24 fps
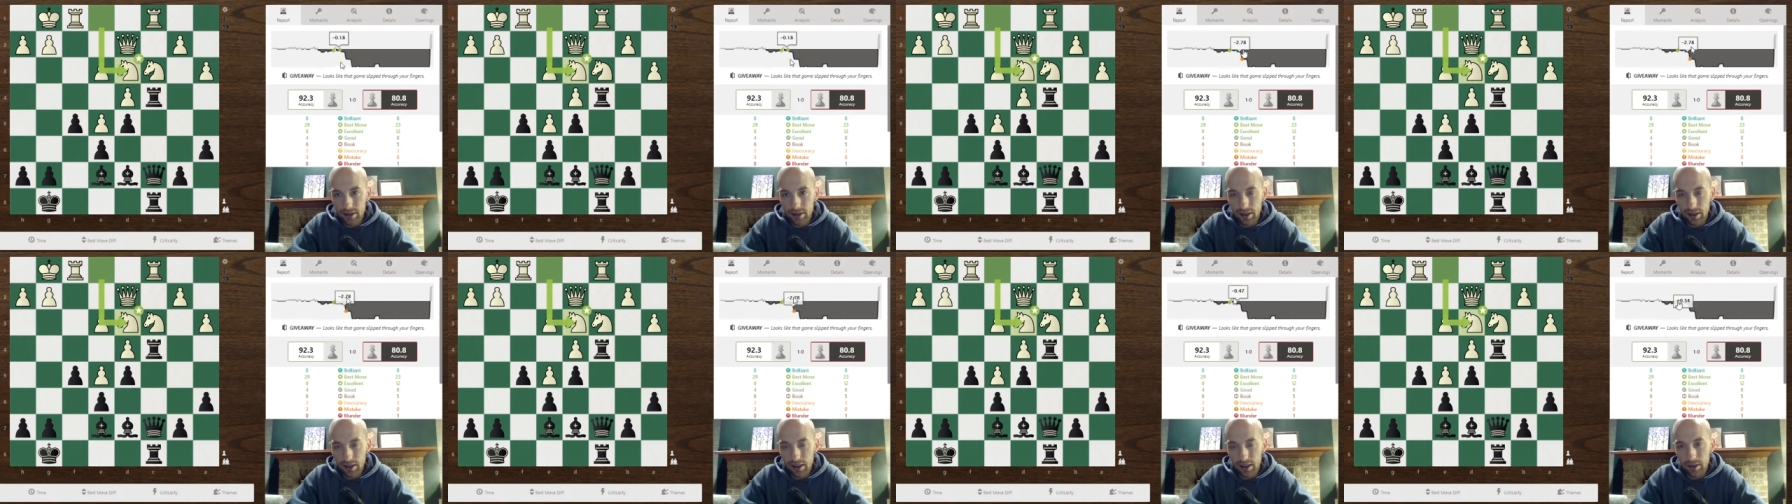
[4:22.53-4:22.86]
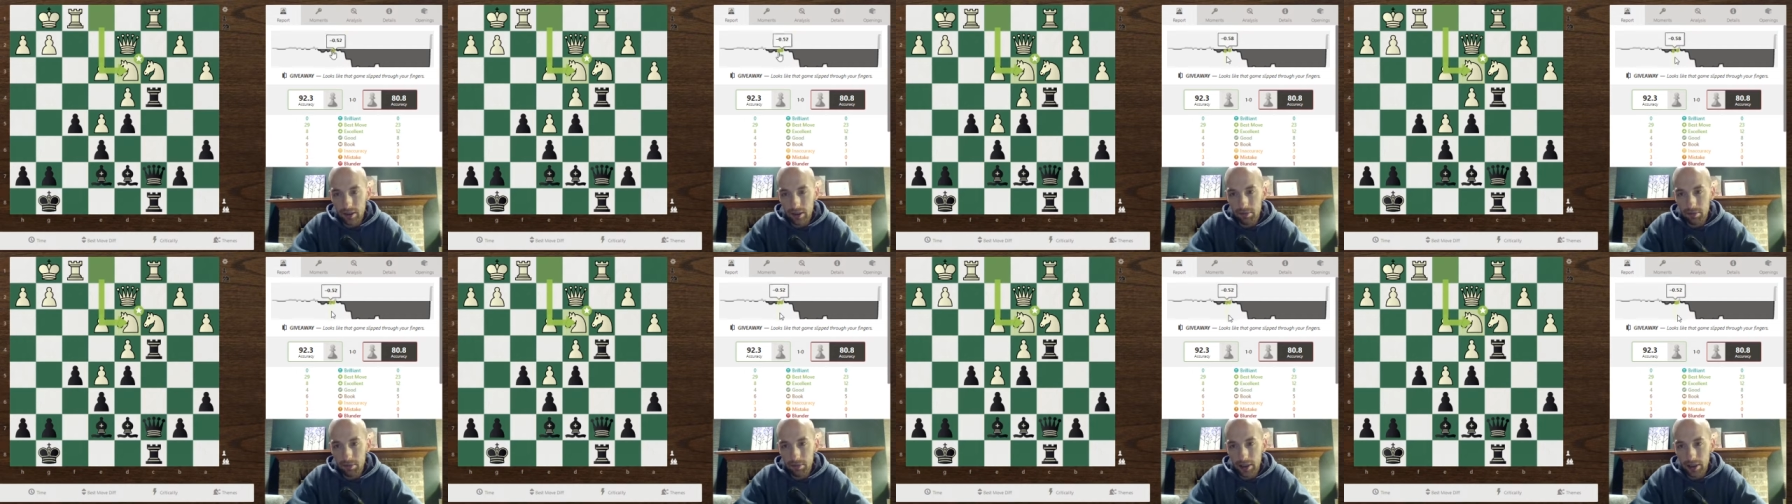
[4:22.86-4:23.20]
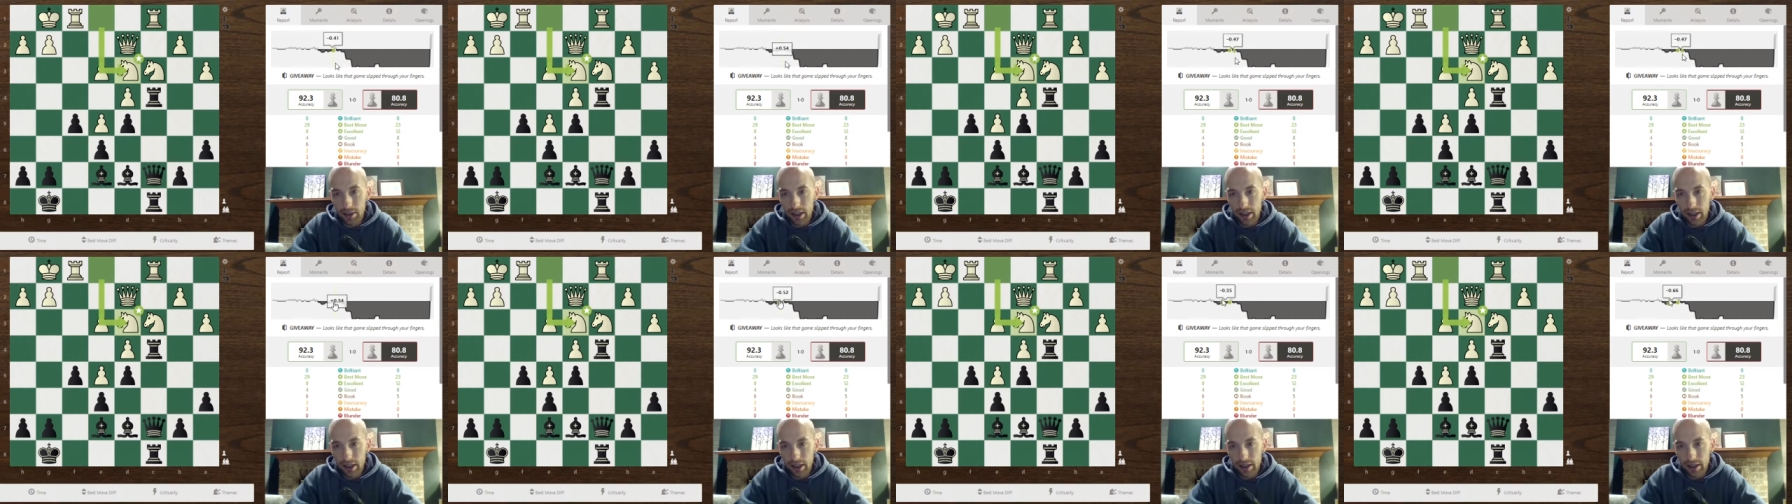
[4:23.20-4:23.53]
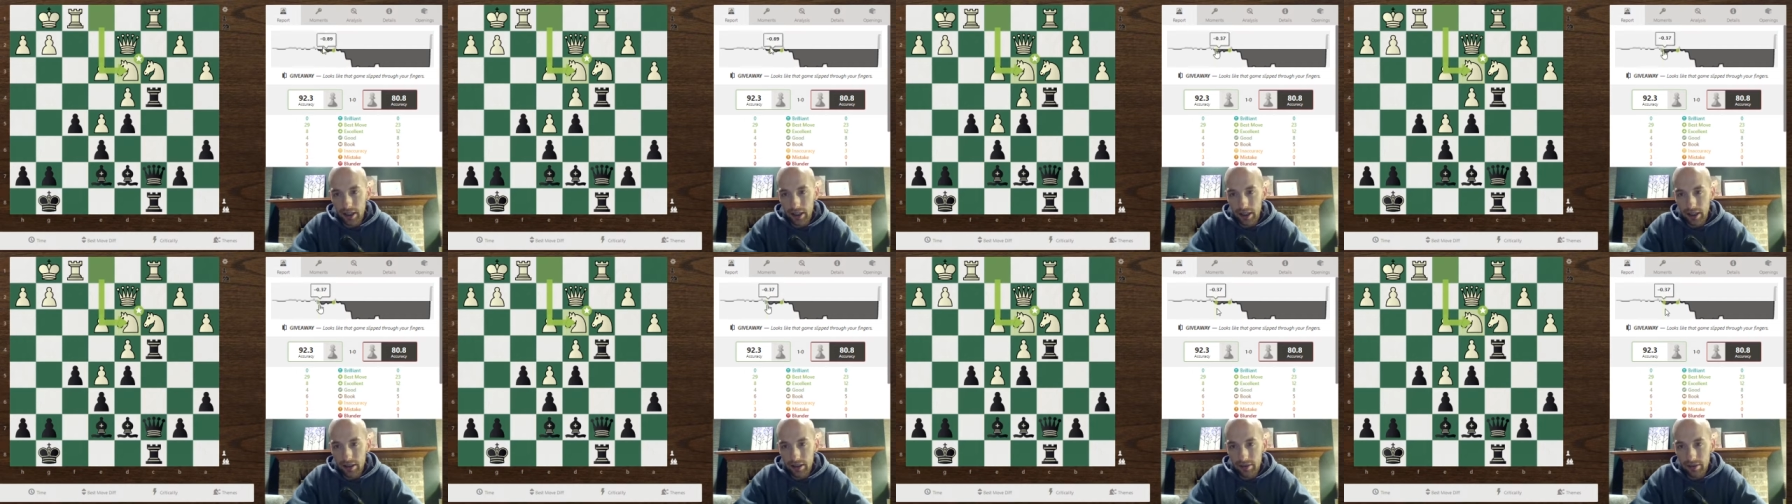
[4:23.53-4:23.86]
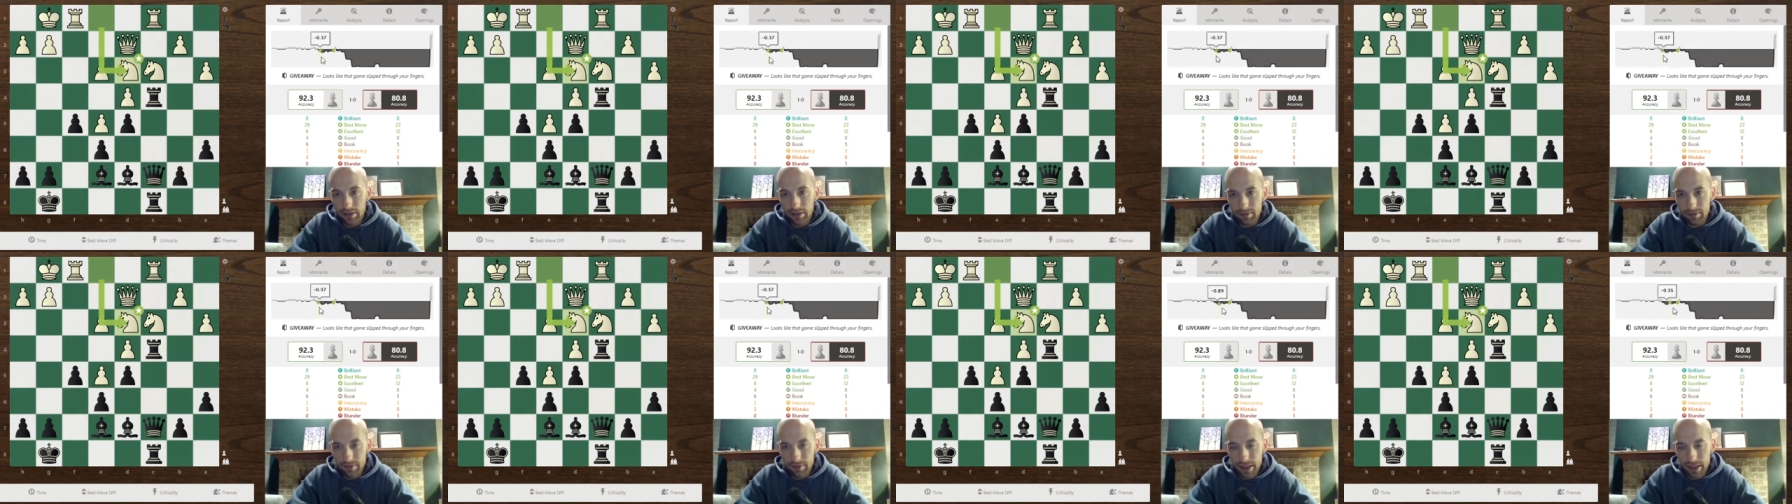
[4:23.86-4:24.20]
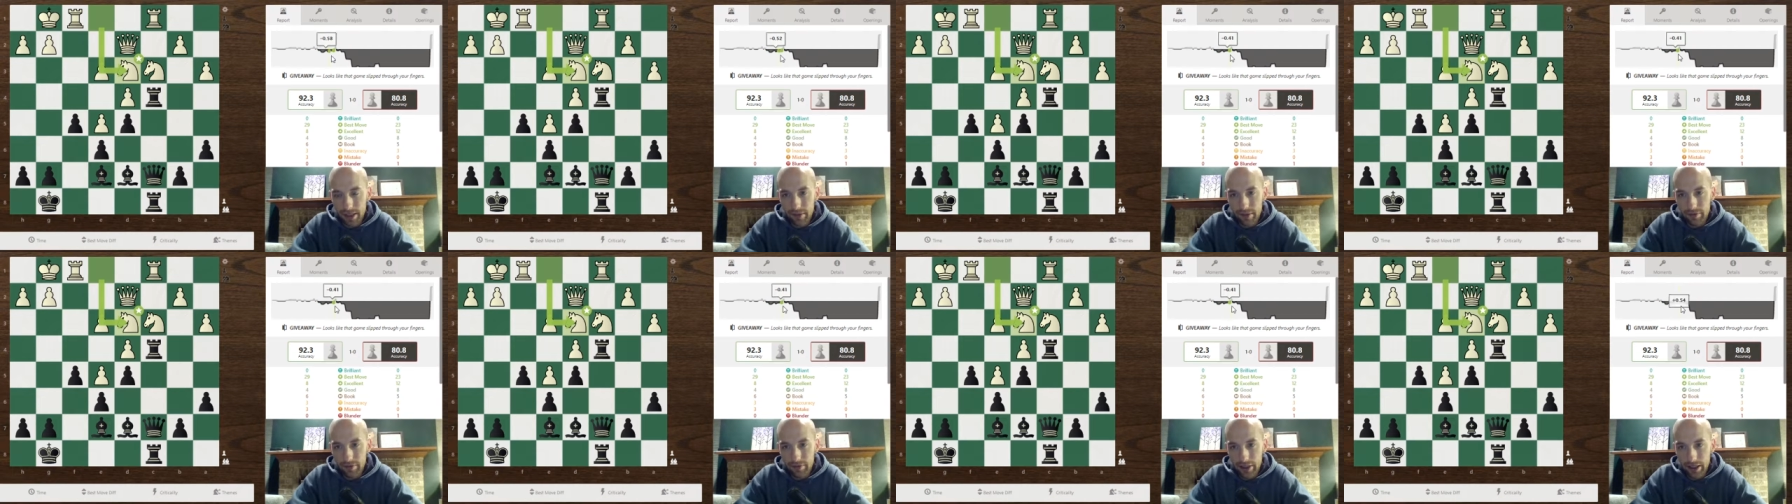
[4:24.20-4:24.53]
But I got an
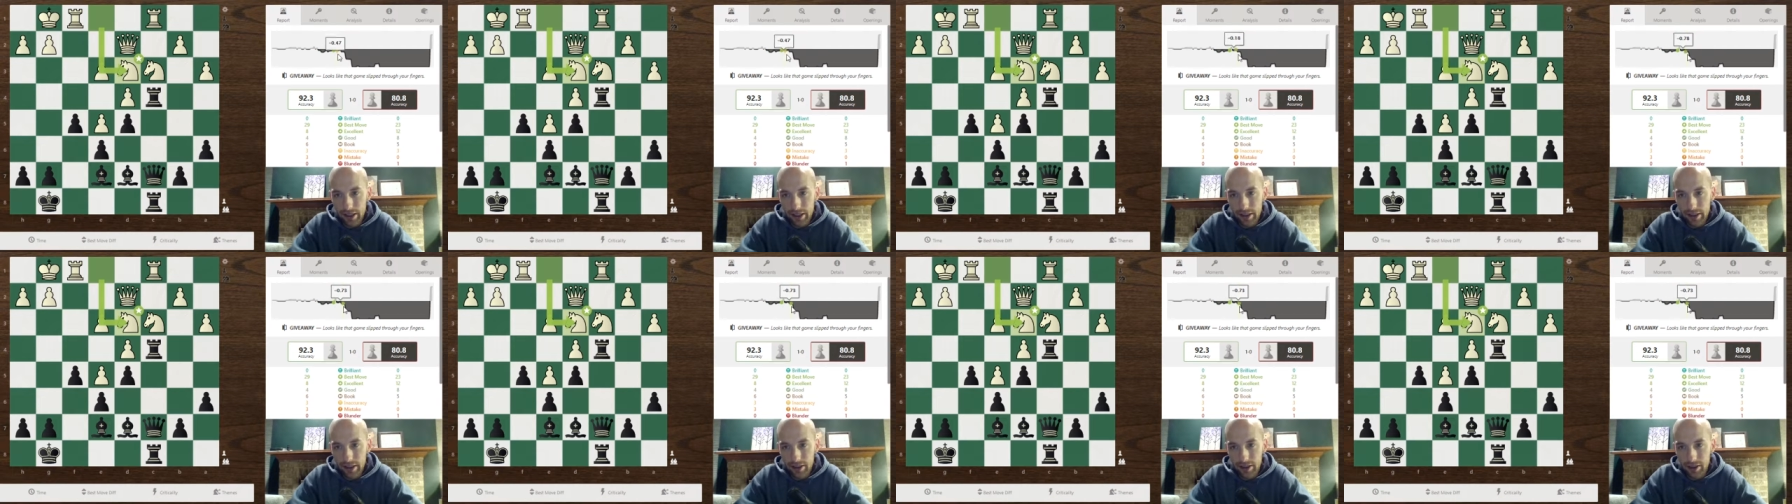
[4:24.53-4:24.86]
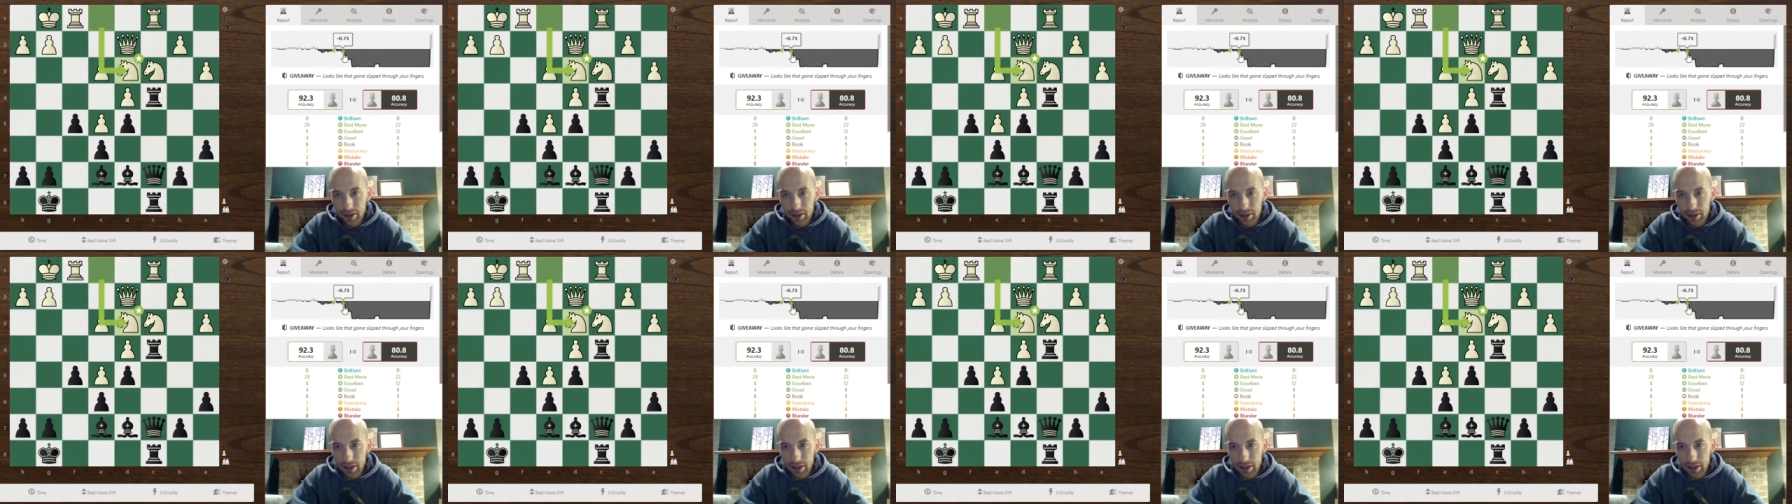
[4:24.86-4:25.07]
advantage,